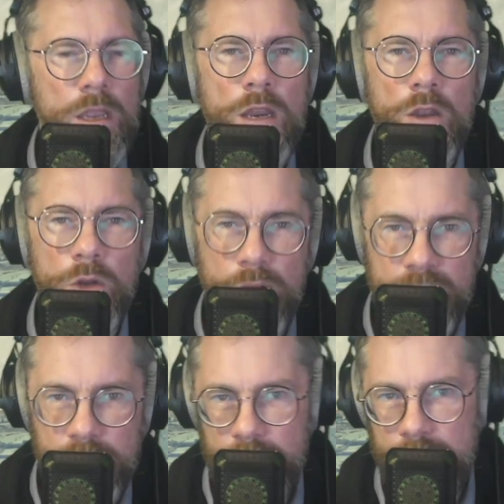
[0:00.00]

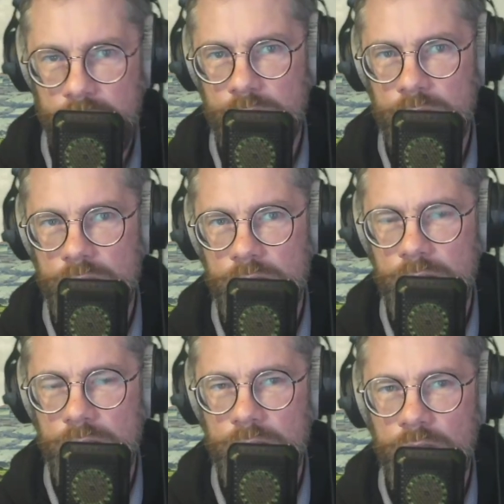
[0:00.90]
Congratulations.
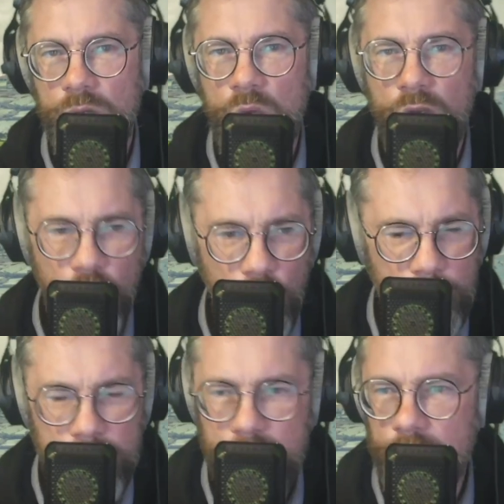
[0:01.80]
You have
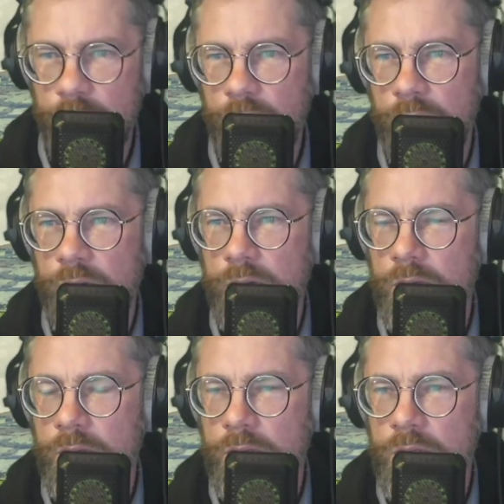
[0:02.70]
opened the door
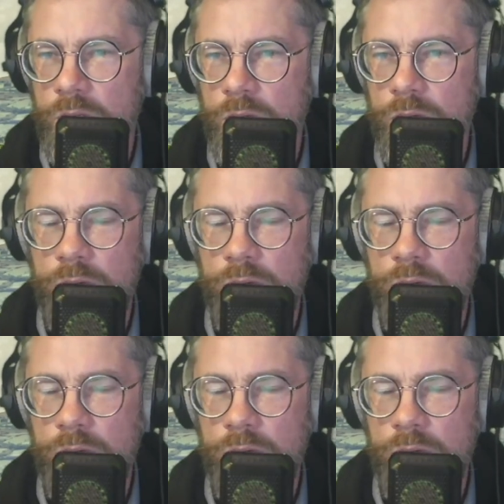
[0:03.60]
to,